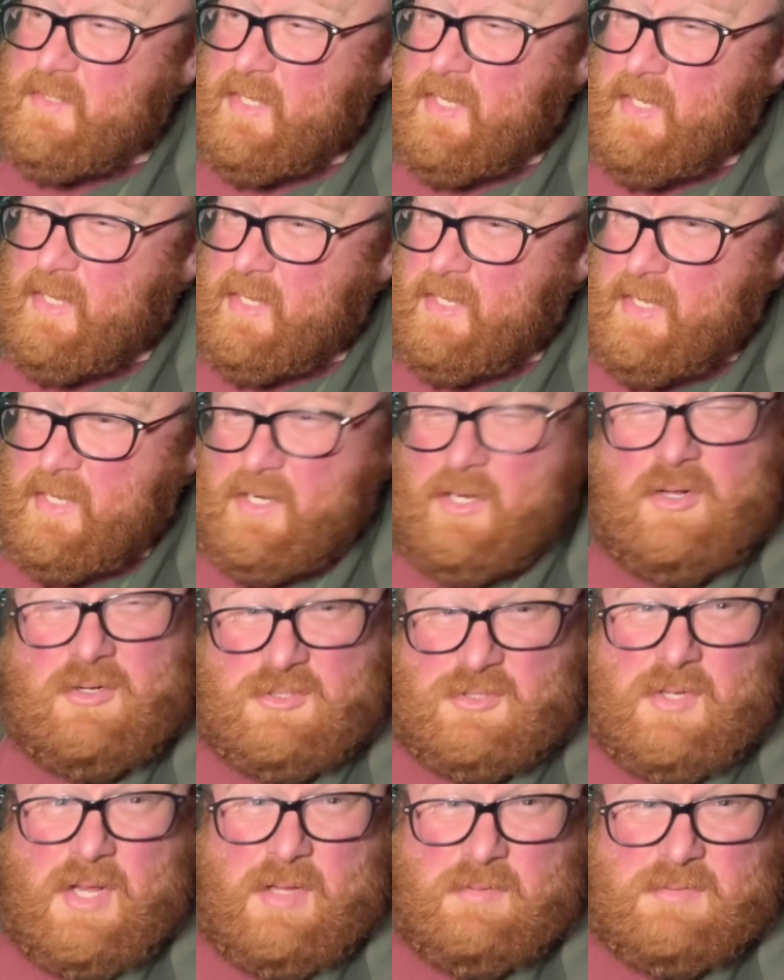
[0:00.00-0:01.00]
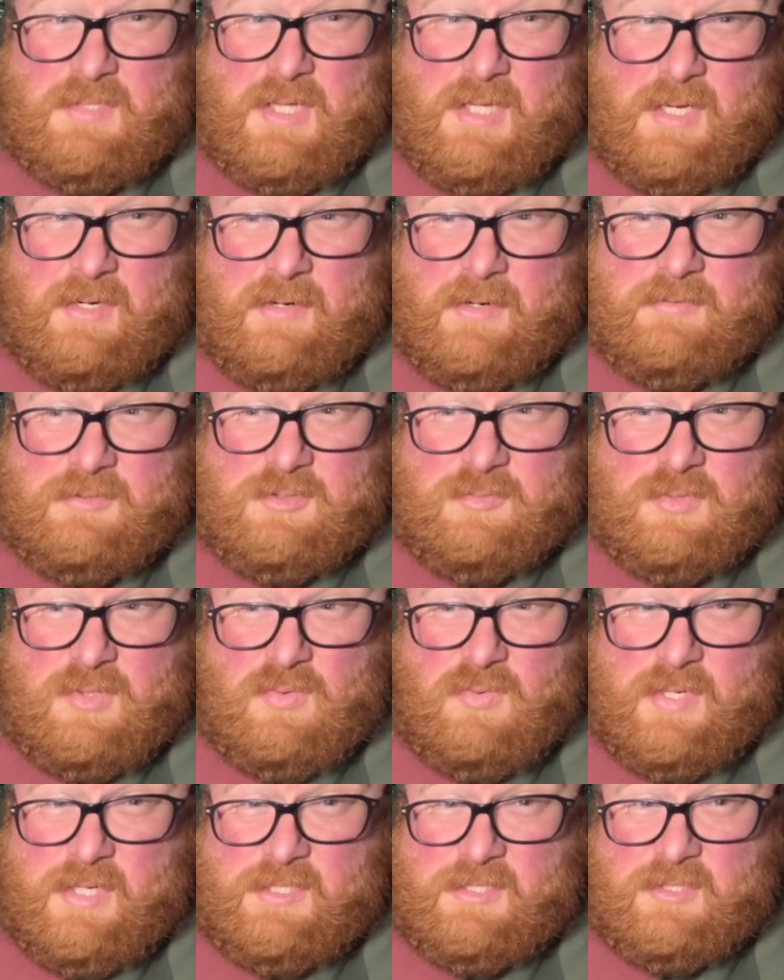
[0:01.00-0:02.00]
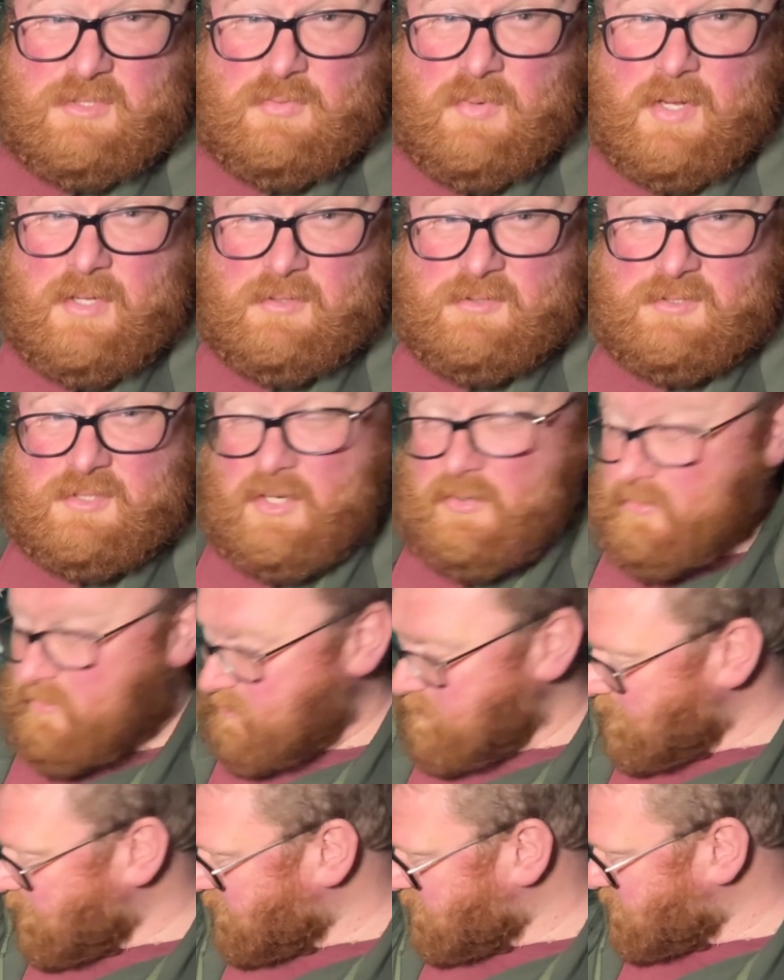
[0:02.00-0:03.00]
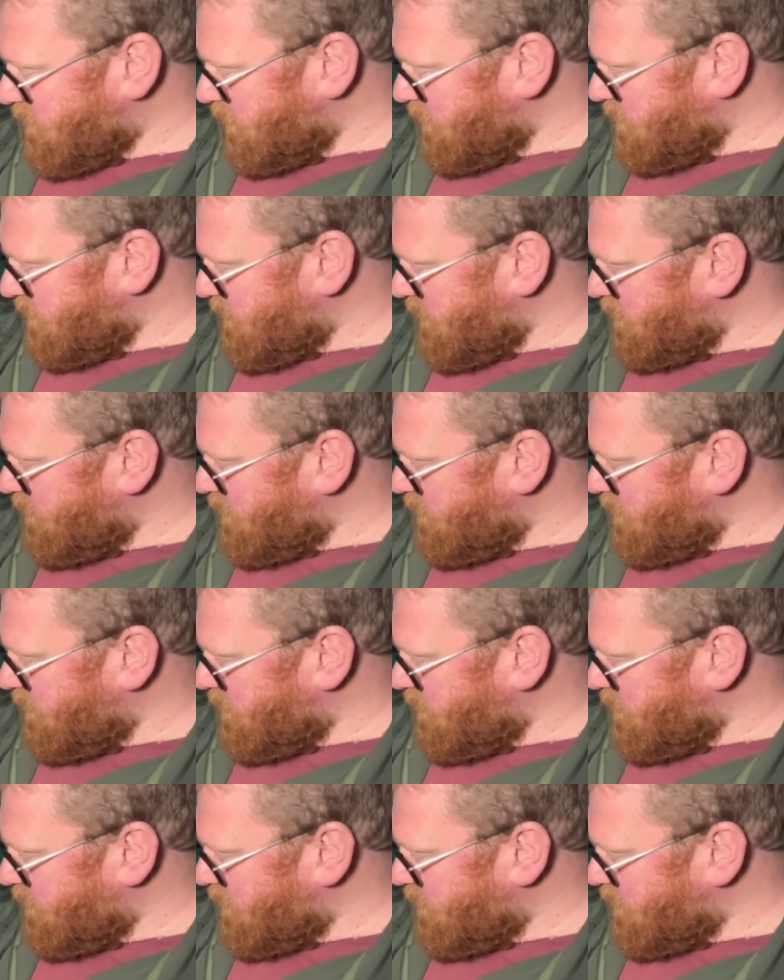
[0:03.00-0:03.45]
and it also helps clear out some of the weeds as well. So a little tip